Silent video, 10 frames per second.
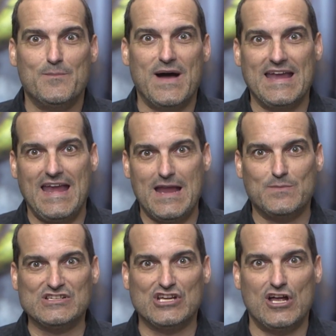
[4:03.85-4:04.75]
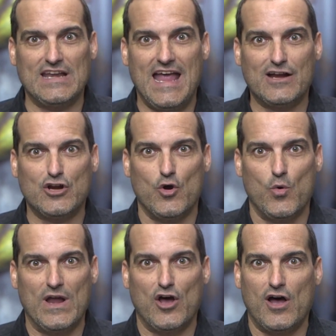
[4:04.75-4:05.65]
my Amazon Echo
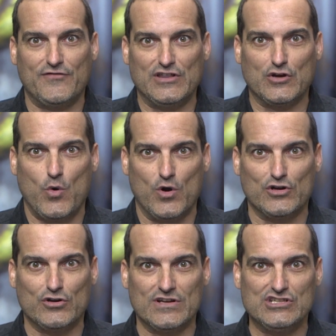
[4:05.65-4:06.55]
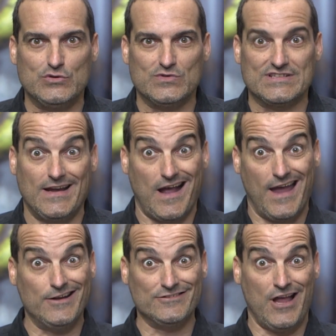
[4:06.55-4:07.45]
went off in the corner and she was like,
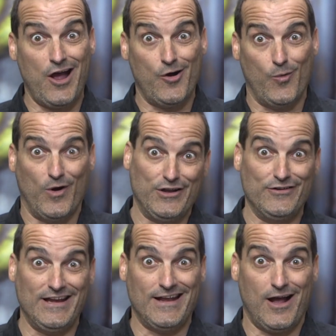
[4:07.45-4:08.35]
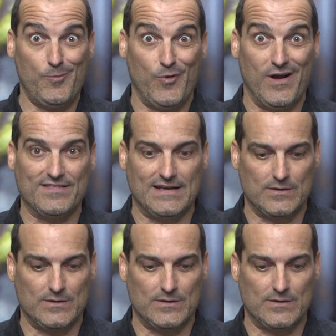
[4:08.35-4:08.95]
I don't know, what do you need help with?